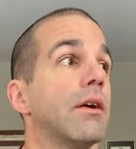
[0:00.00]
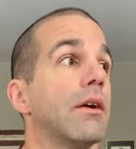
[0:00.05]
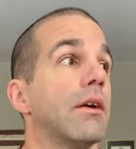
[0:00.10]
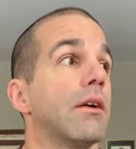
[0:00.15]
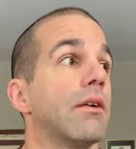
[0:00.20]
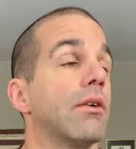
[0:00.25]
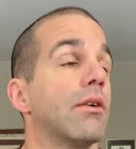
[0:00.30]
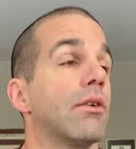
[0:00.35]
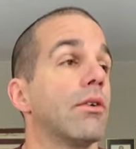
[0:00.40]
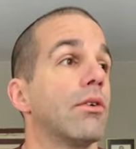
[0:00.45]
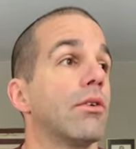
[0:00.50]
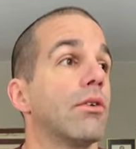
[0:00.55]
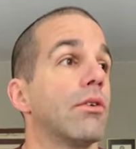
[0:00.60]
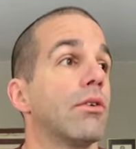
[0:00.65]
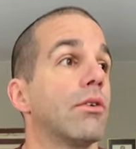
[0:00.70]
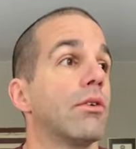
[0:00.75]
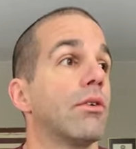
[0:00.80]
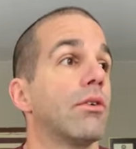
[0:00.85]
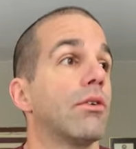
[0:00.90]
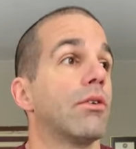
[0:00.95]
Greg
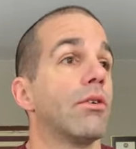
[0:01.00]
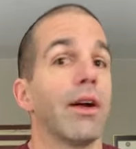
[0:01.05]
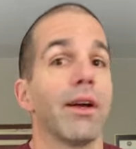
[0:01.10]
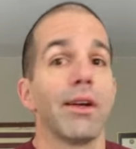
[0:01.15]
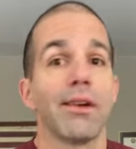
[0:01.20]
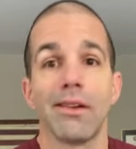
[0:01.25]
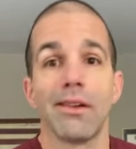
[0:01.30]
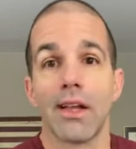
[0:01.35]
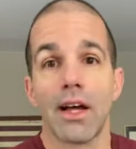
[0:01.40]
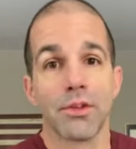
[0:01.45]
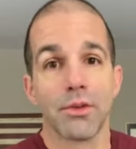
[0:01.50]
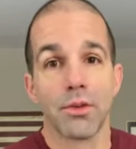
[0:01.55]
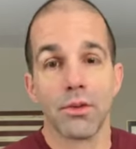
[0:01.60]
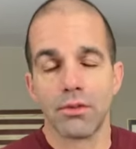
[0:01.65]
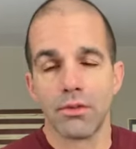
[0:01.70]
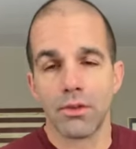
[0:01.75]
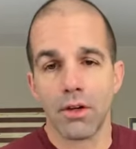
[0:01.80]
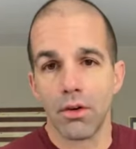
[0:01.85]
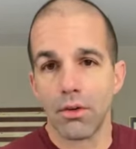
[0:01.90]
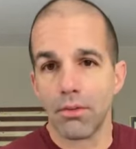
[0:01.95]

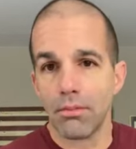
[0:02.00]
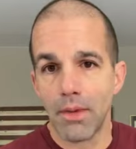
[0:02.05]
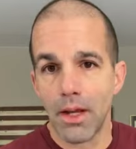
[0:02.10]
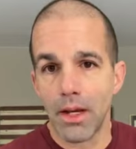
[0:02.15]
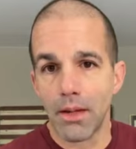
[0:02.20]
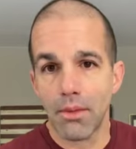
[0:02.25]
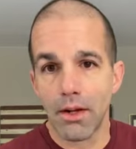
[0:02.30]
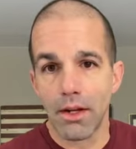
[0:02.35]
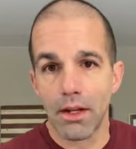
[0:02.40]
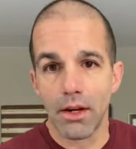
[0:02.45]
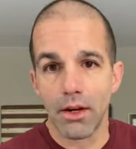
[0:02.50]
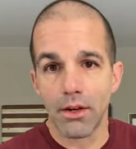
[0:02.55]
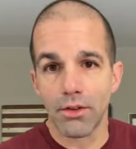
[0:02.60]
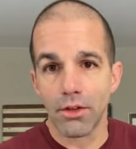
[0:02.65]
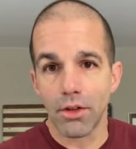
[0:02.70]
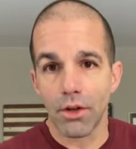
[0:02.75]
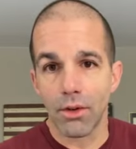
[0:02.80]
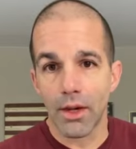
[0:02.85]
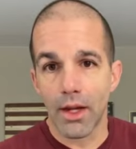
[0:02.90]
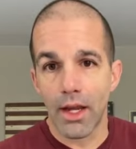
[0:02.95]
Glassman wrote many, many
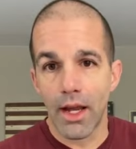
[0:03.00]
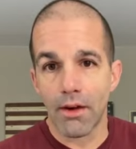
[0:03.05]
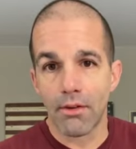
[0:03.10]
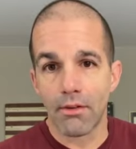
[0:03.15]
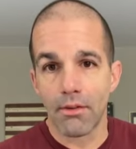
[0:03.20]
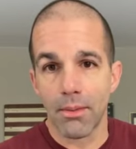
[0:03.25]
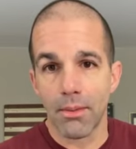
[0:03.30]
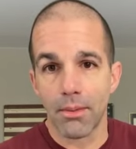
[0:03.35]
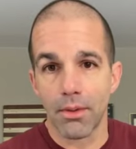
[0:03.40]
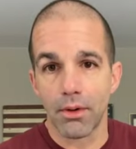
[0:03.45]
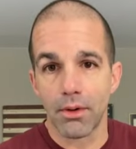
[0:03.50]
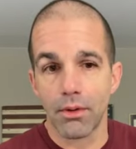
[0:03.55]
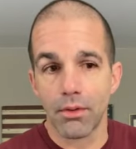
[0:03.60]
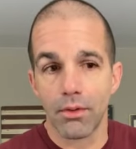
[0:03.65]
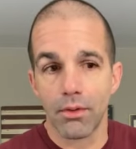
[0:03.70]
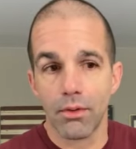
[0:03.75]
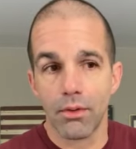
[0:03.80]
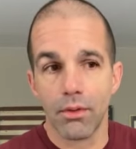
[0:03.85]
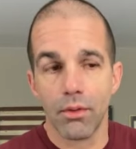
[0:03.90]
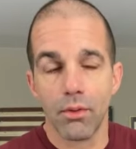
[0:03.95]
years ago. I can't remember
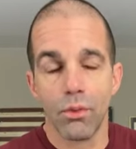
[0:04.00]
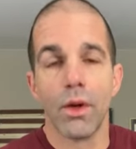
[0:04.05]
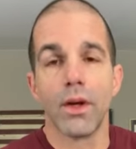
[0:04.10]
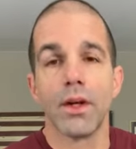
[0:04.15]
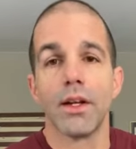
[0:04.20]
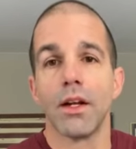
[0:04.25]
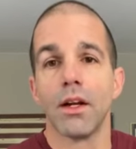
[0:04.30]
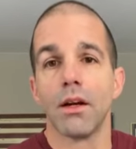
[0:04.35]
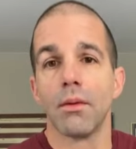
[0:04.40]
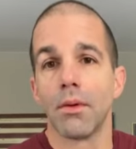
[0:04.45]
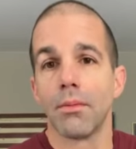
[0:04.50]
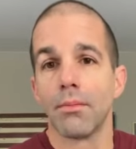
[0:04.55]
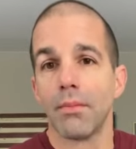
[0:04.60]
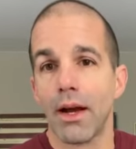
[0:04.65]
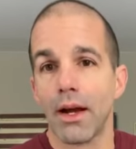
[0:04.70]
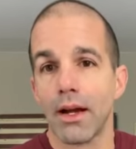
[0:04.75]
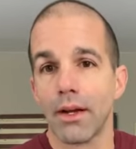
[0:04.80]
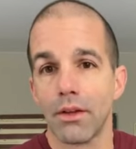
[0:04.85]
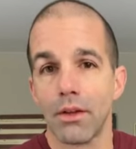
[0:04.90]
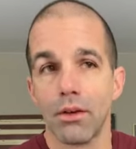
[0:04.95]
what year, but
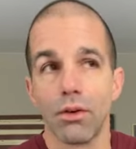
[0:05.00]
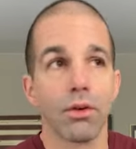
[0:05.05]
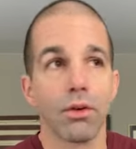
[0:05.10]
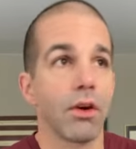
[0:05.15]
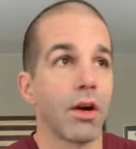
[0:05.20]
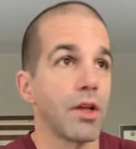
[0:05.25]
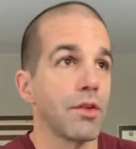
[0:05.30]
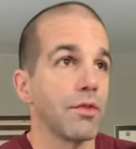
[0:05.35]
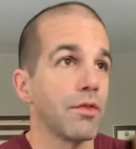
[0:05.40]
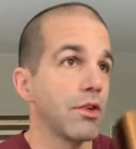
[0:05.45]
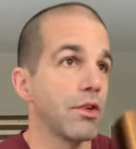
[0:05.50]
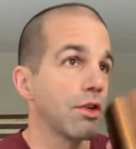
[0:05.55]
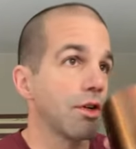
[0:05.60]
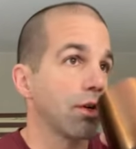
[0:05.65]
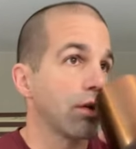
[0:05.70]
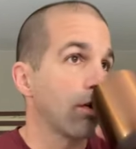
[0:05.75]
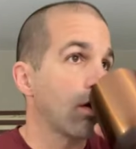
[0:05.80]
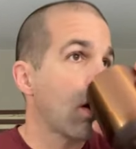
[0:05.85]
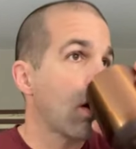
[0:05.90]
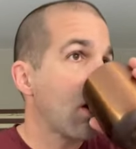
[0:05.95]
back in the old CrossFit
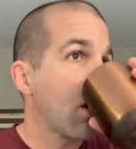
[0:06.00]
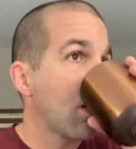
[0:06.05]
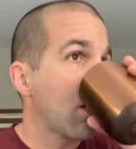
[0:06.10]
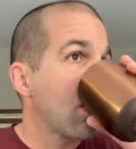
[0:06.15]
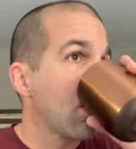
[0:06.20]
Journal.